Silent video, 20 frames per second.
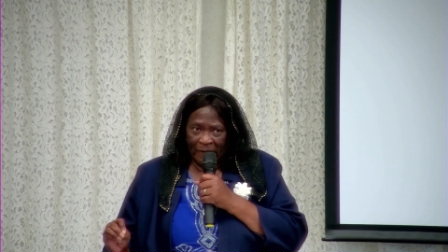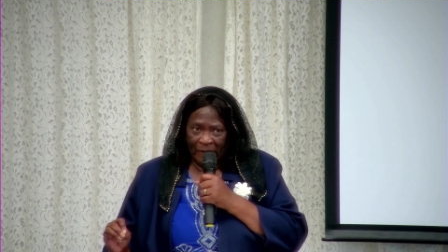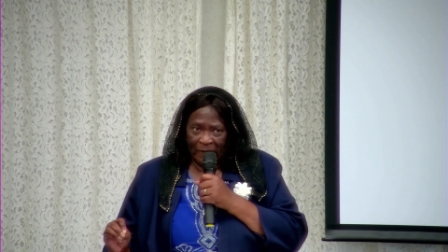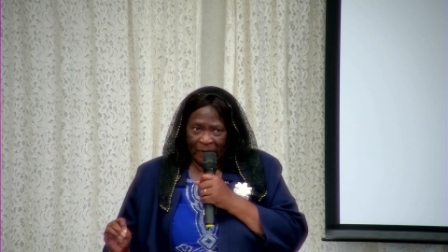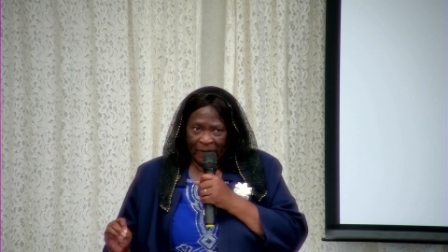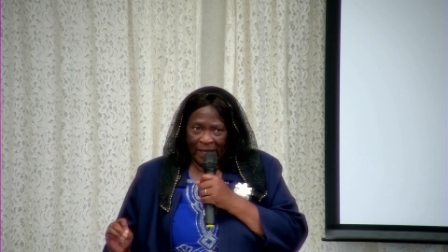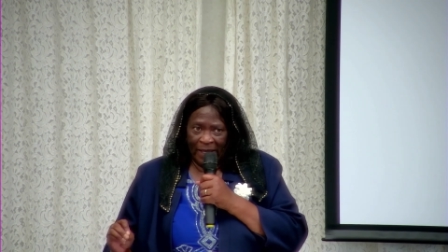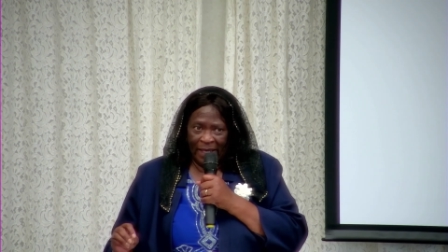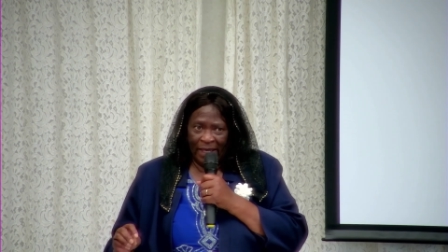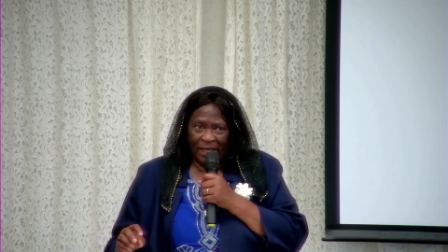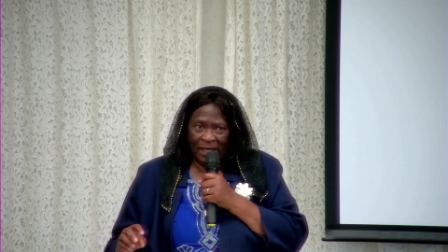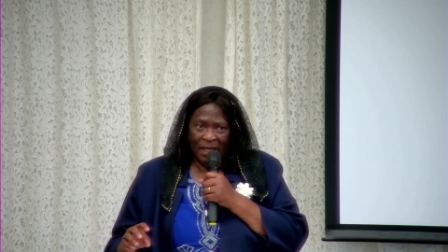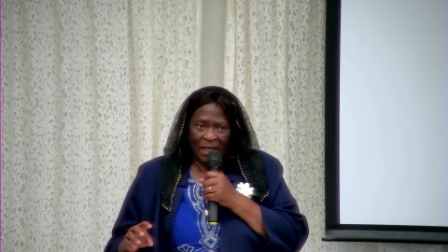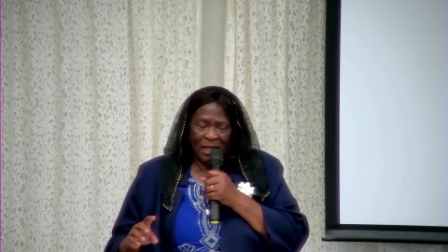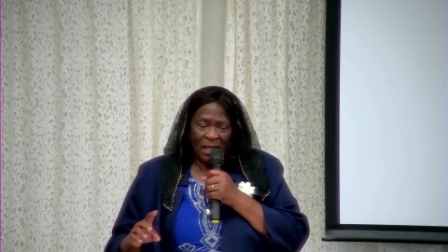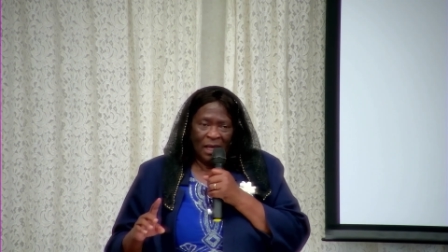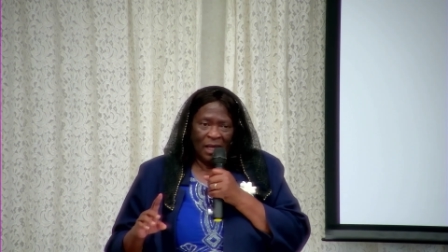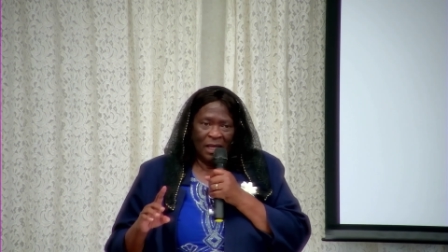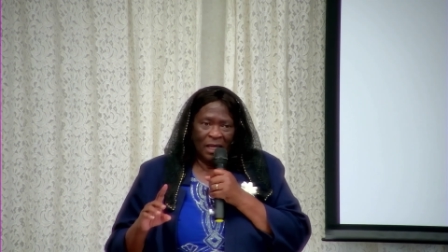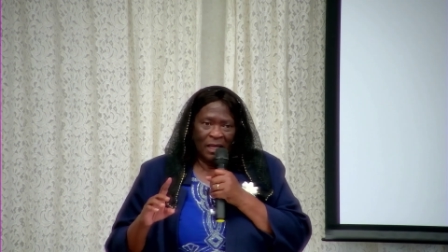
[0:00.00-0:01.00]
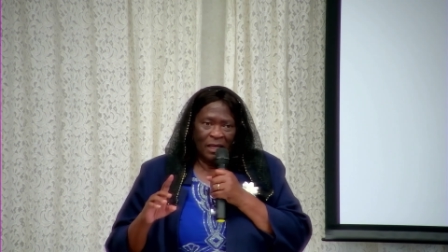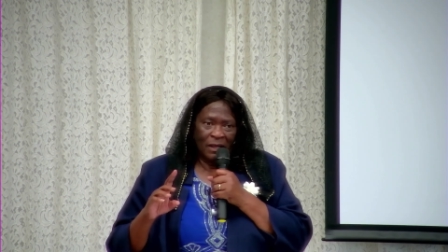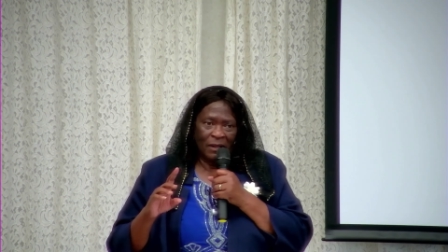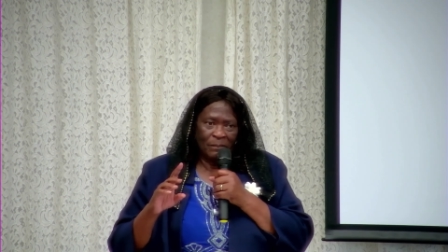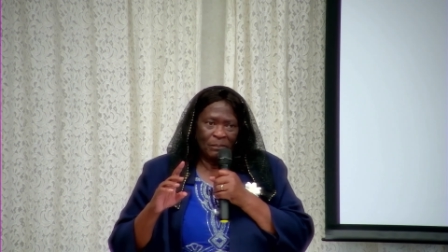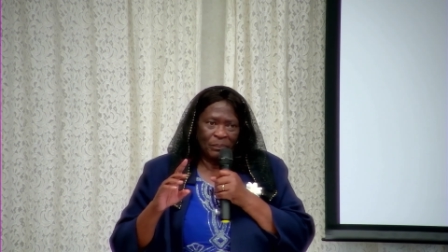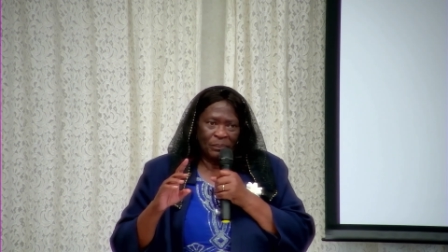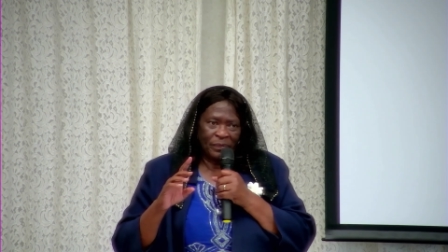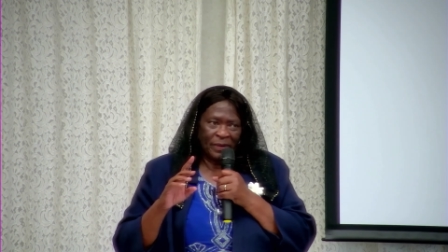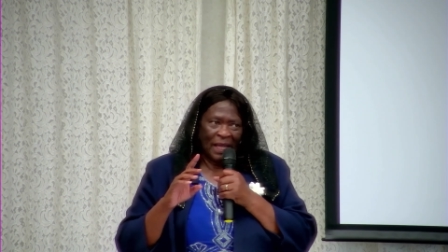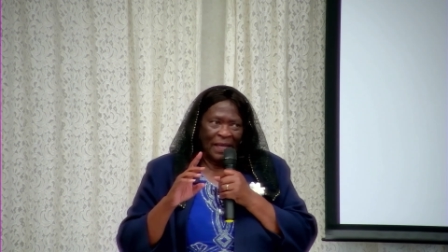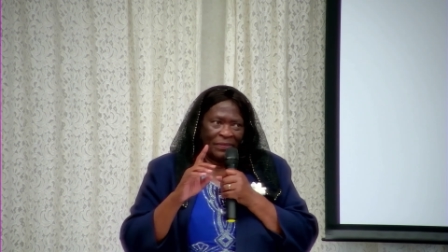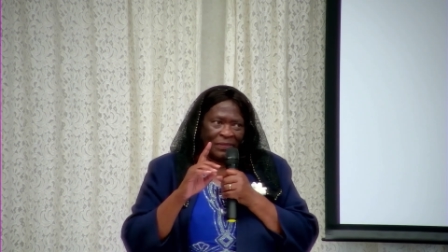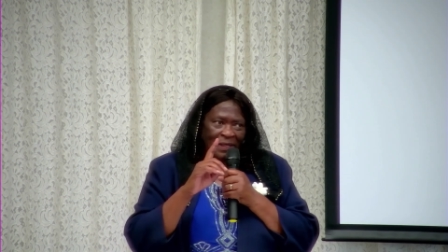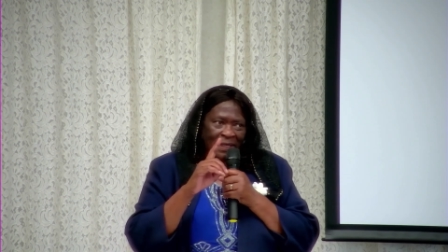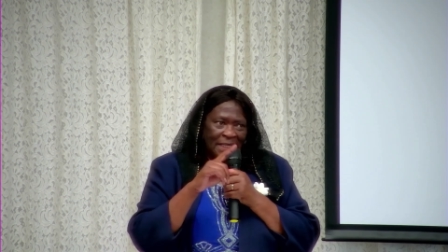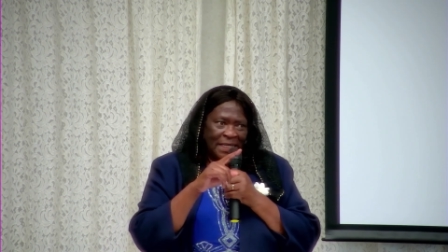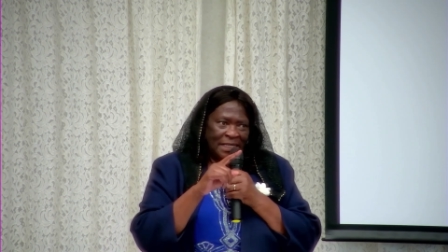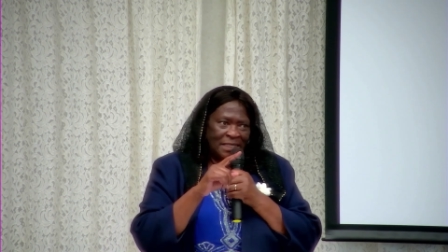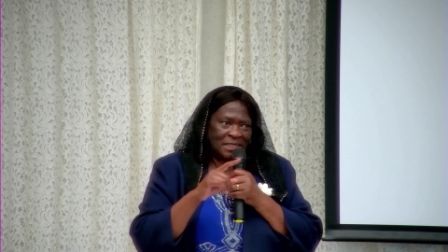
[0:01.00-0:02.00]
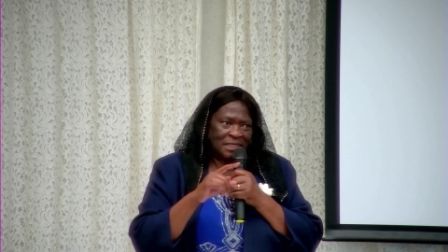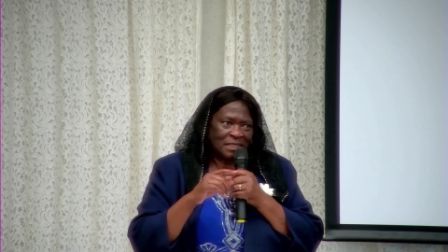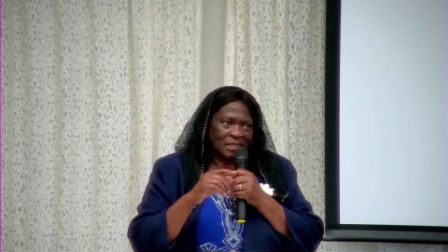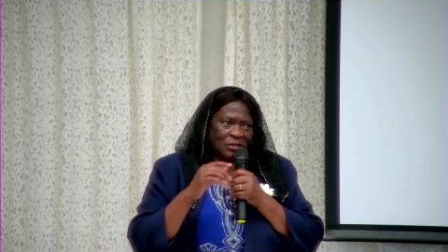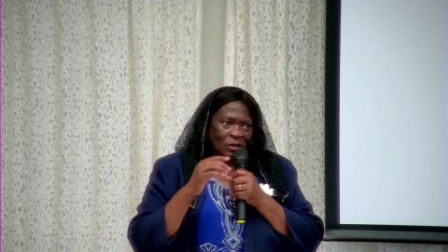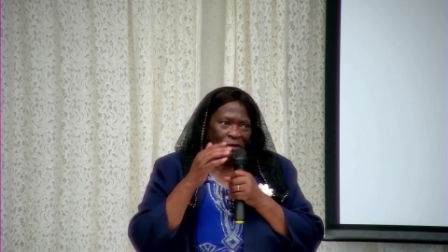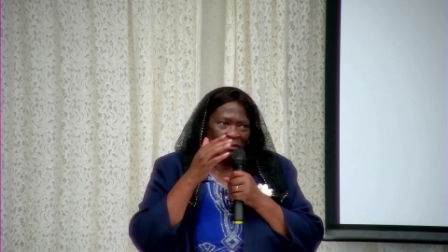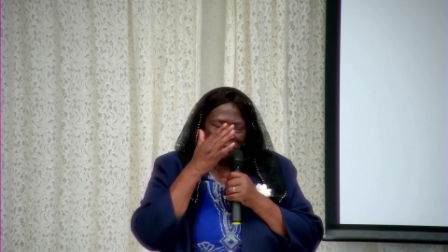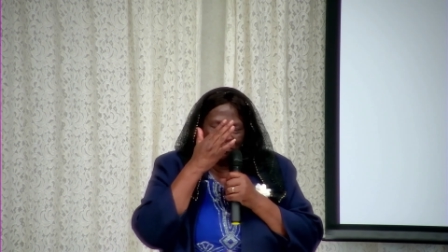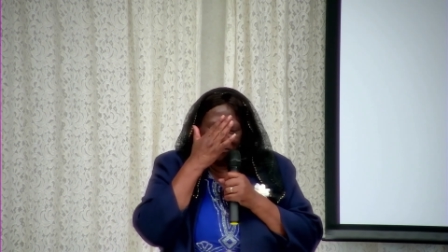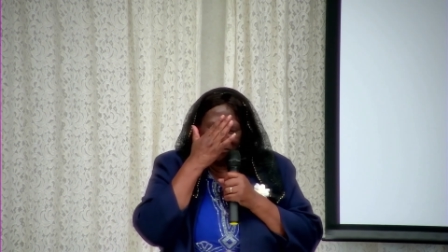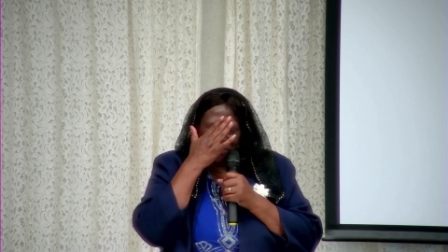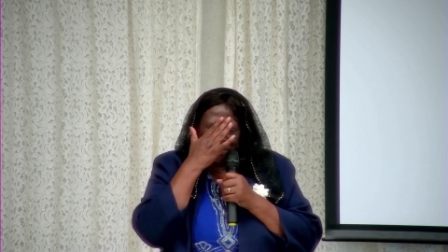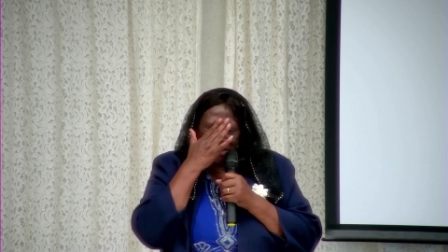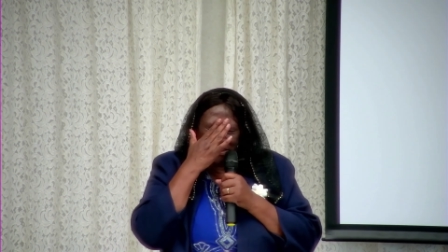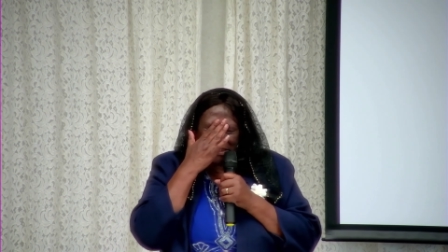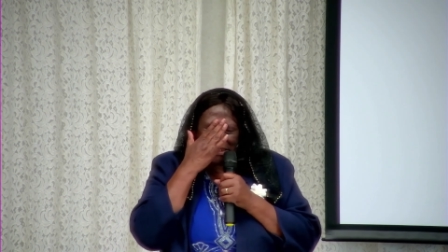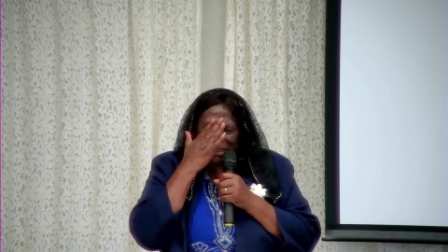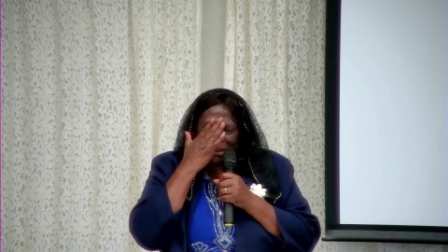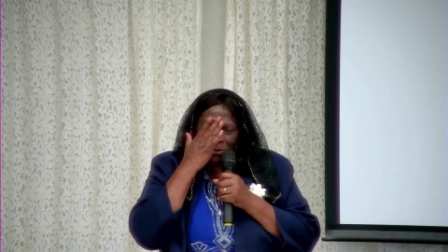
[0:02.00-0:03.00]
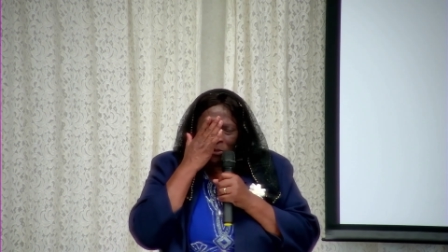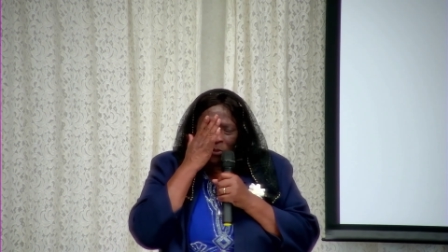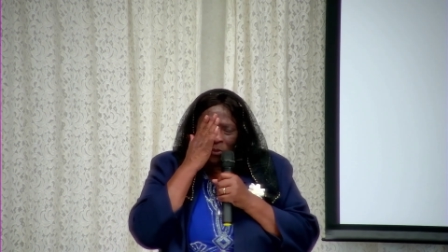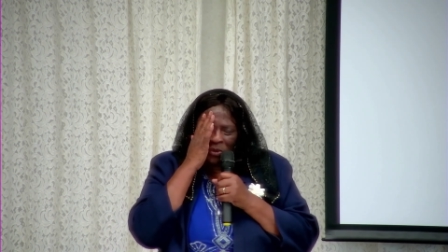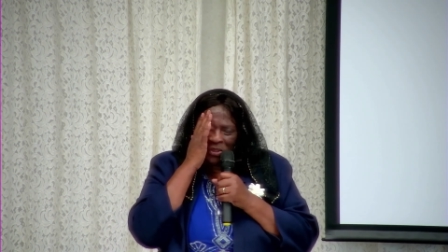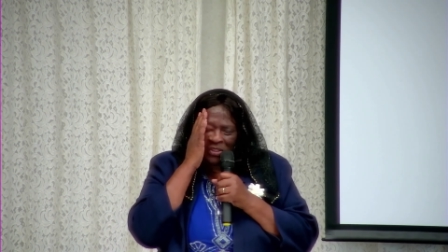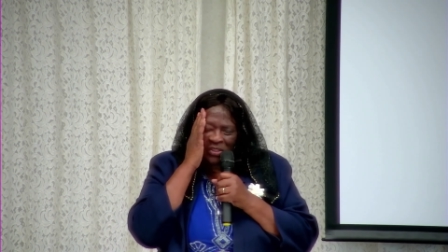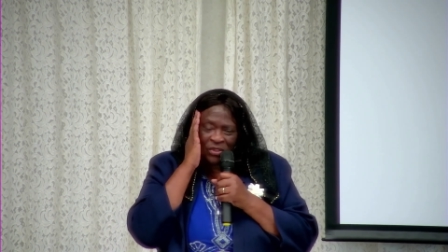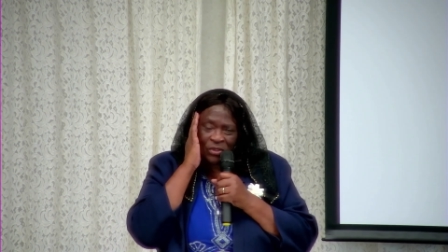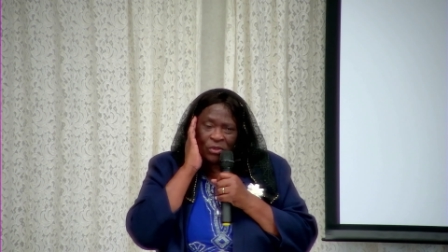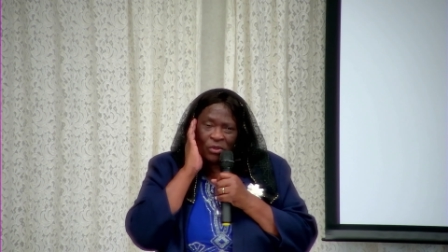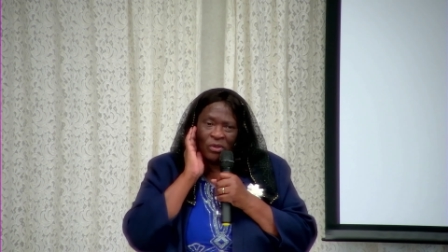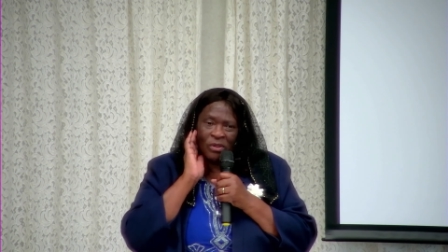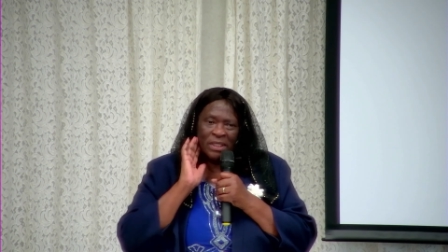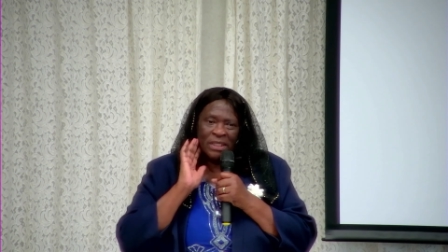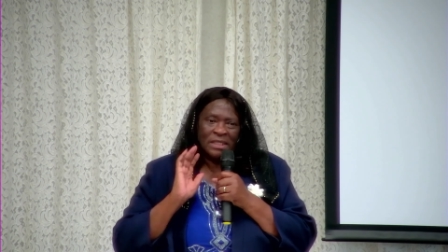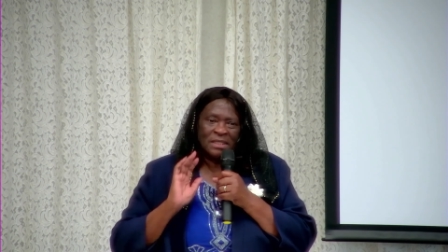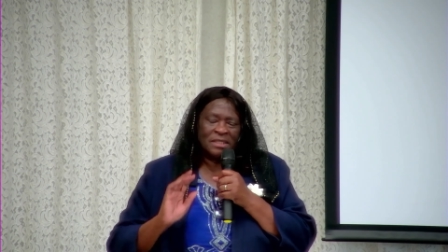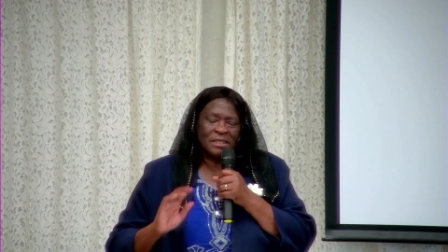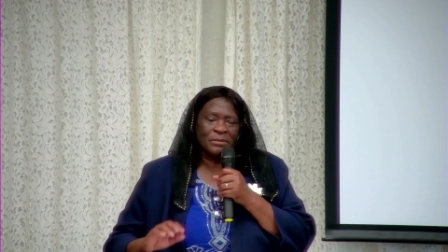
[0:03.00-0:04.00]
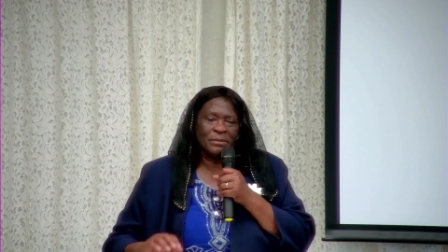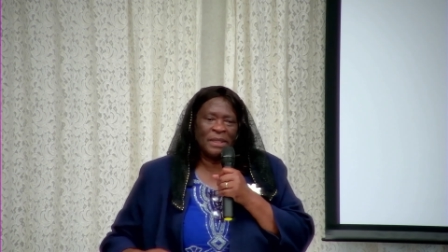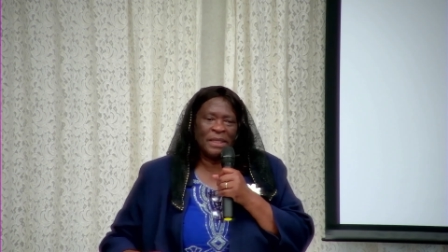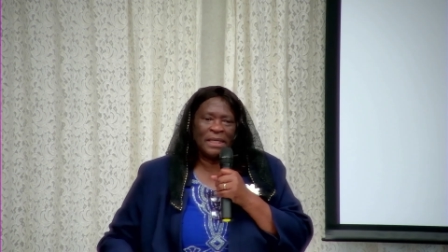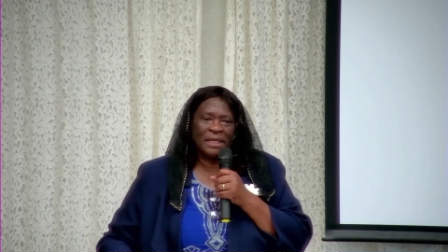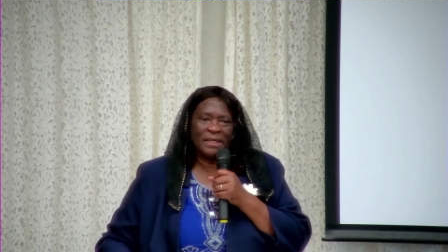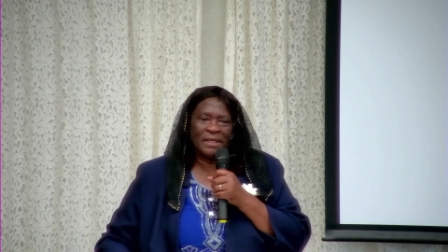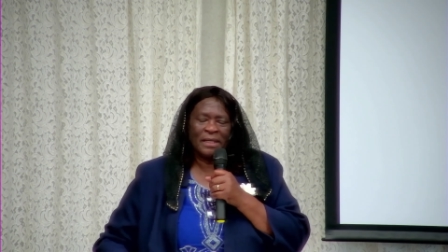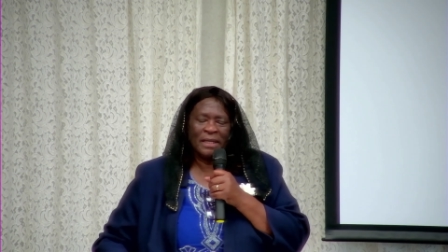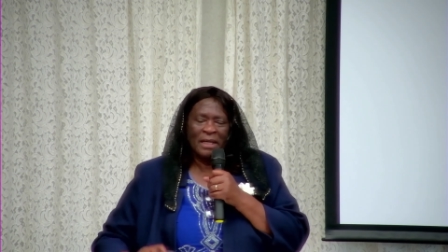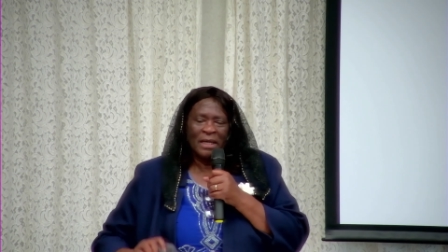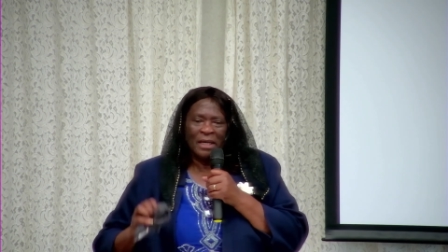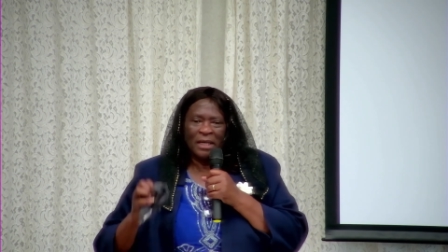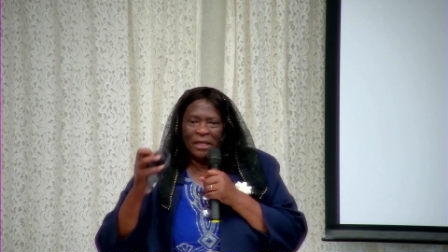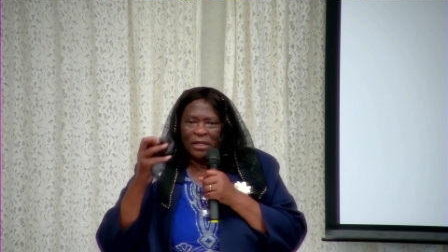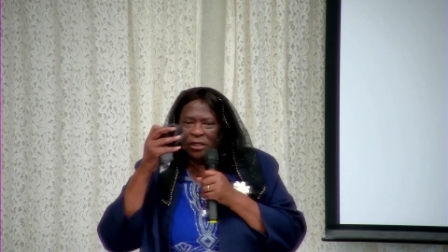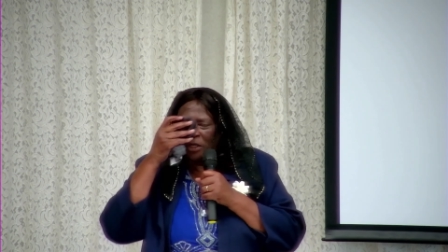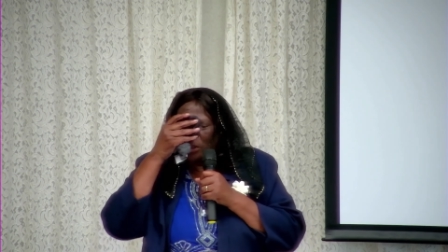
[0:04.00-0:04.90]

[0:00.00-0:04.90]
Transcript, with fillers: Okay? Um, at the latest conference, someone was talking to me, and you know,